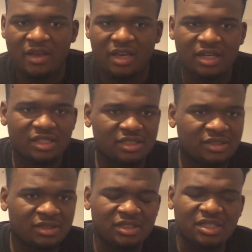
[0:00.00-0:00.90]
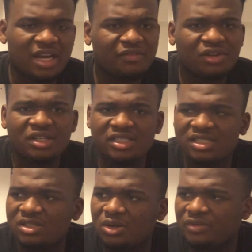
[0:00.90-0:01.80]
it is
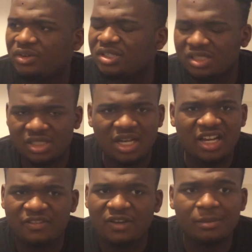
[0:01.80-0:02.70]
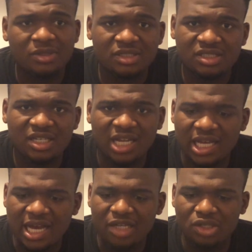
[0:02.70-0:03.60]
diverse or versatile, if I must say.
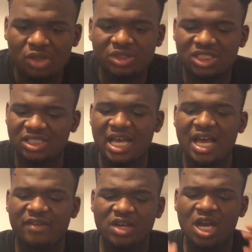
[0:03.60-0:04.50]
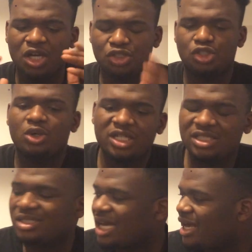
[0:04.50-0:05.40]
Like I don't just have
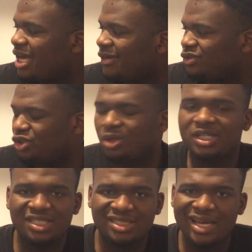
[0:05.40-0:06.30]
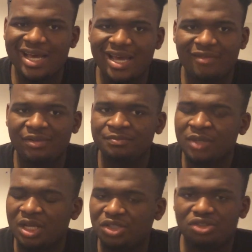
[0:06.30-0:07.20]
Jordans. I have Jordans. I have
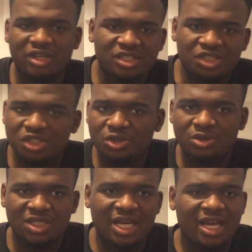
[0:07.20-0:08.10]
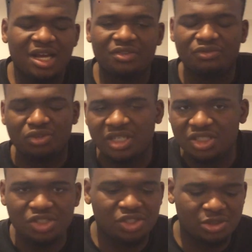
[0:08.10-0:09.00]
dress shoes. I have
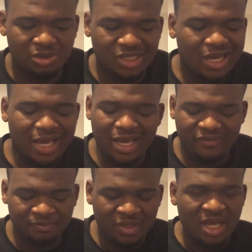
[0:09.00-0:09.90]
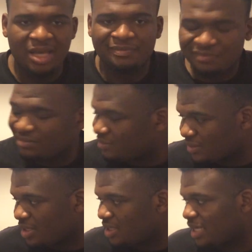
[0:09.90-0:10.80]
running shoes. I have
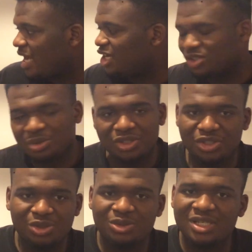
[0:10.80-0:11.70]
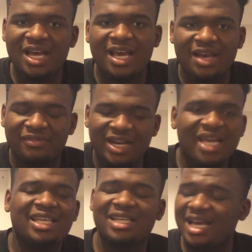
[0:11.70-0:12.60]
casual shoes. I have
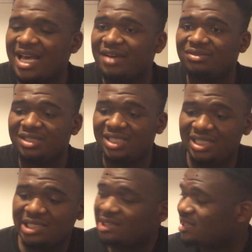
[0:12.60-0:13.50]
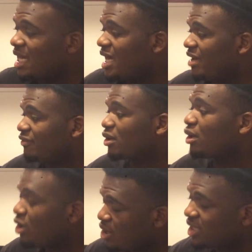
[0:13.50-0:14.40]
Nike. I have Adidas. I have
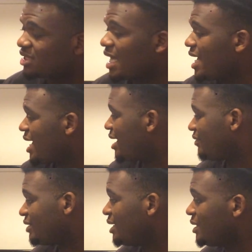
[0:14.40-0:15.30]
Clarks. I have